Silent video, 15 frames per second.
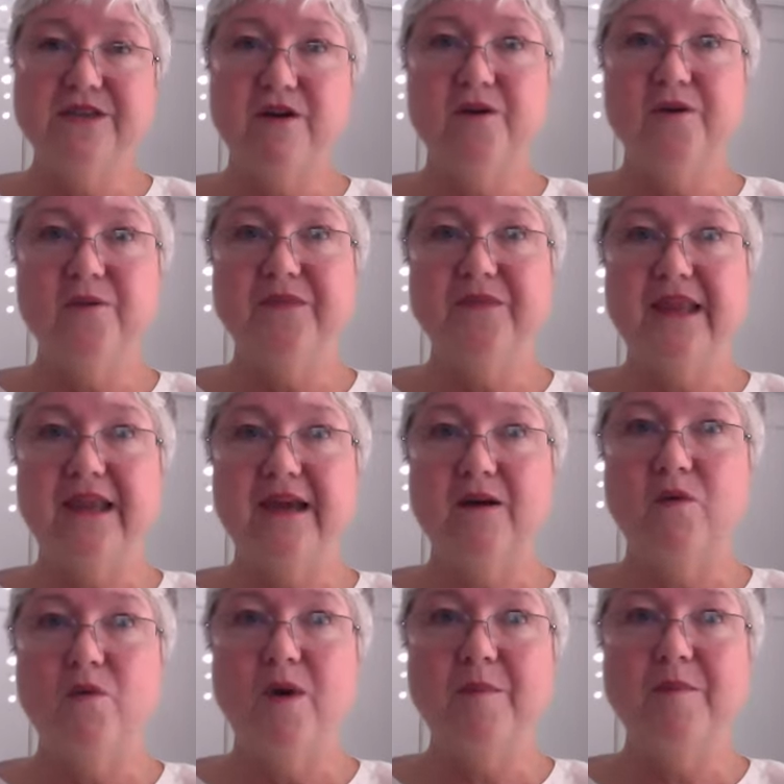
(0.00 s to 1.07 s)
So
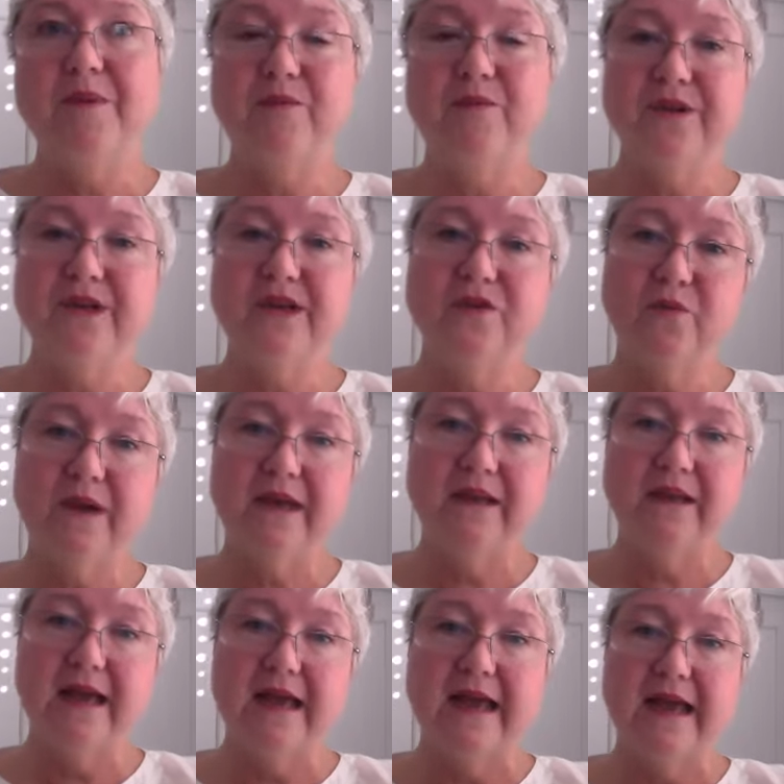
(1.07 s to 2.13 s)
what people need to
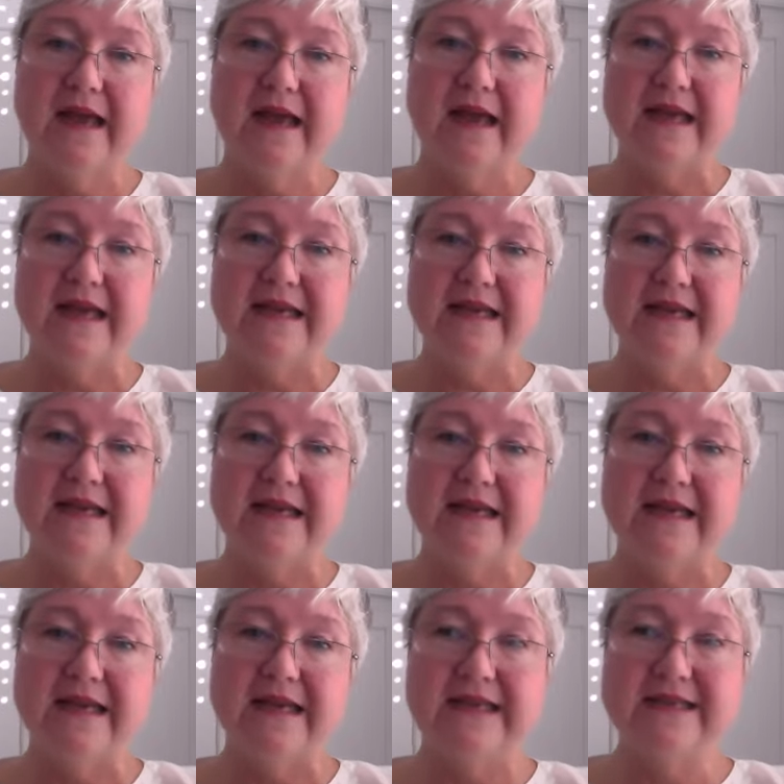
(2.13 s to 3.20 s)
realize is
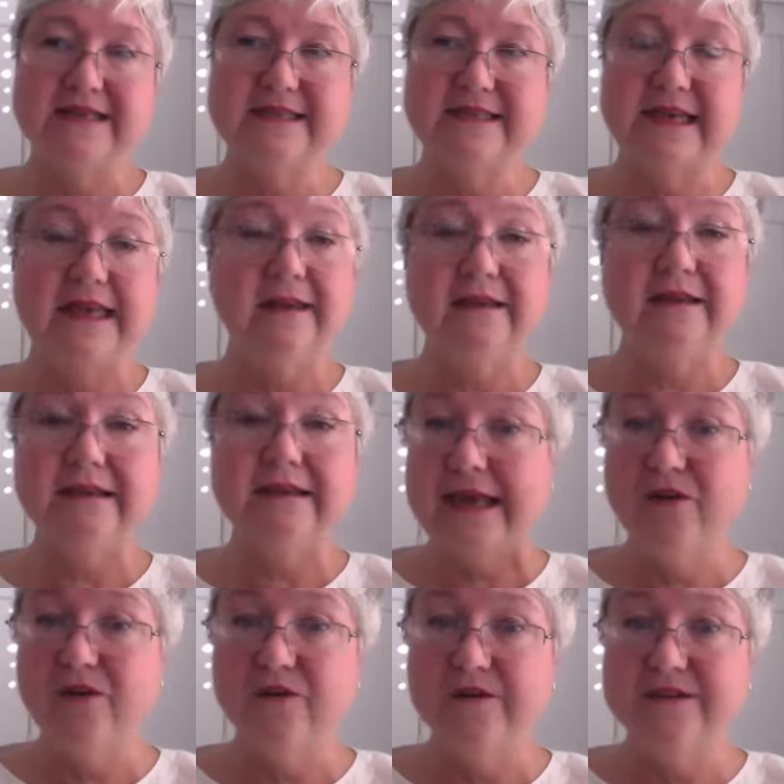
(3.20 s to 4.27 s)
that it is
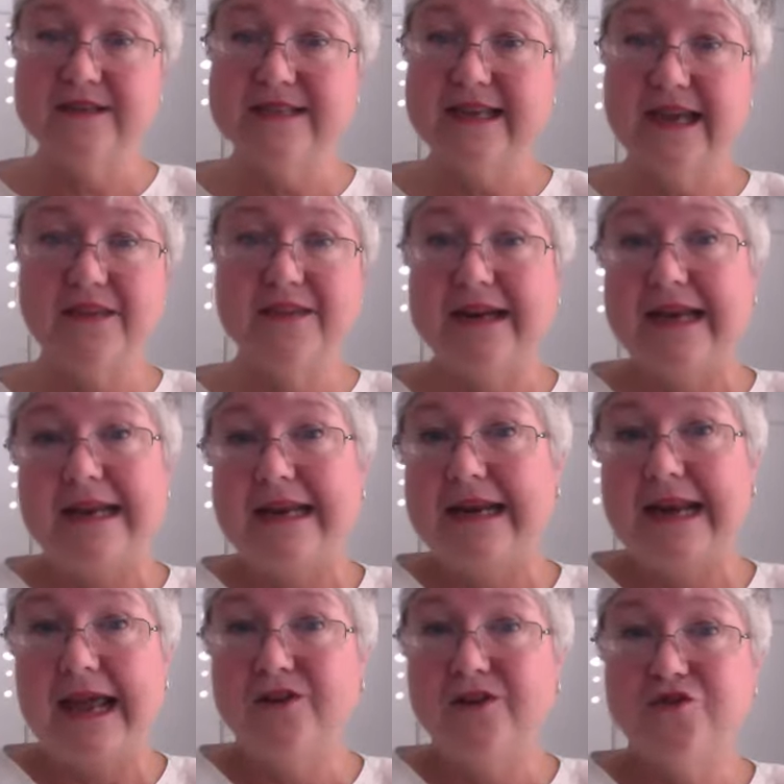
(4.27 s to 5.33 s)
illegal to say
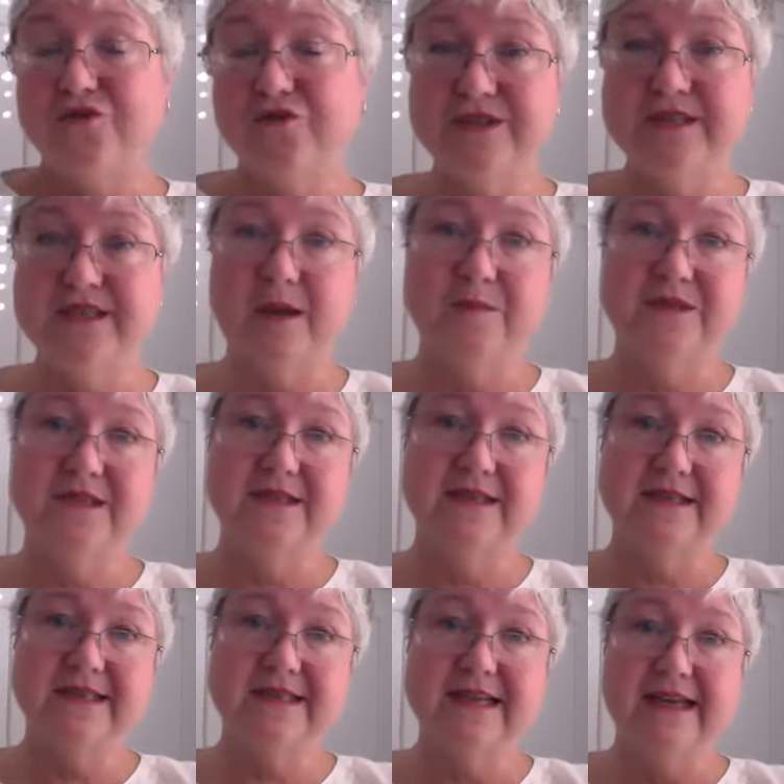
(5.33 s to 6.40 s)
that any natural
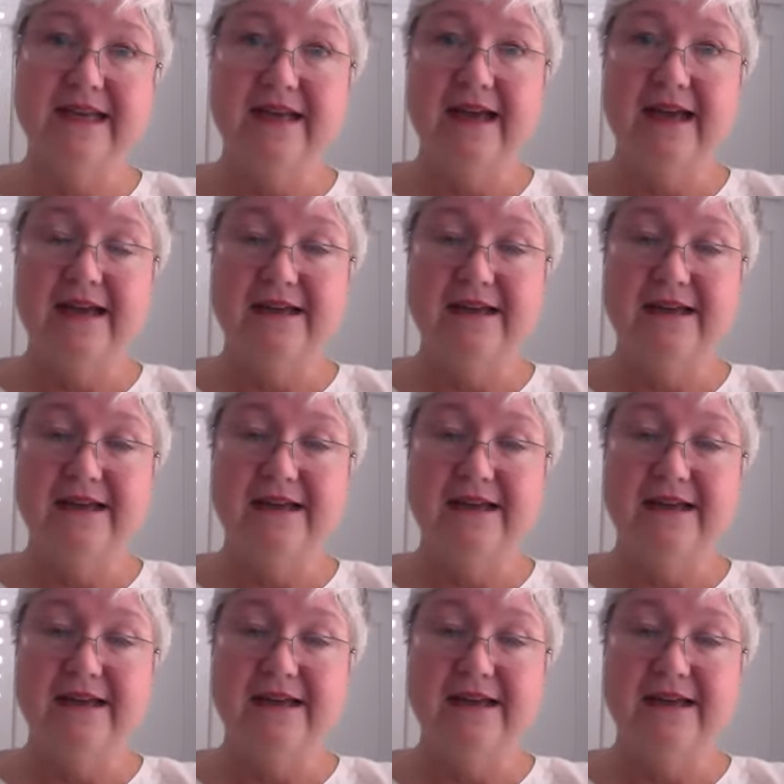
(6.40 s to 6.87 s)
substance